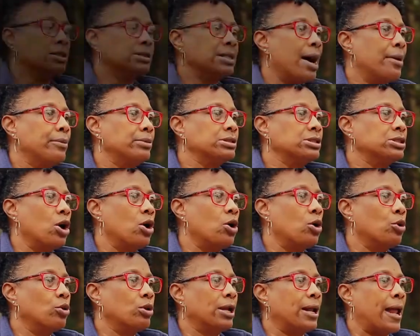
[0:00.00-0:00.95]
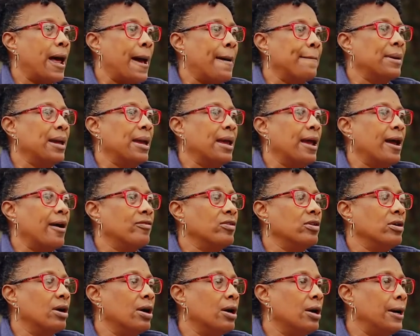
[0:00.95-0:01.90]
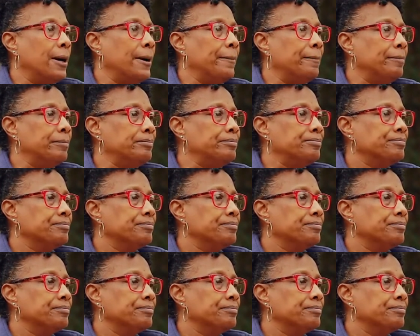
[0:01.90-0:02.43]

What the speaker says: I was told that I may have to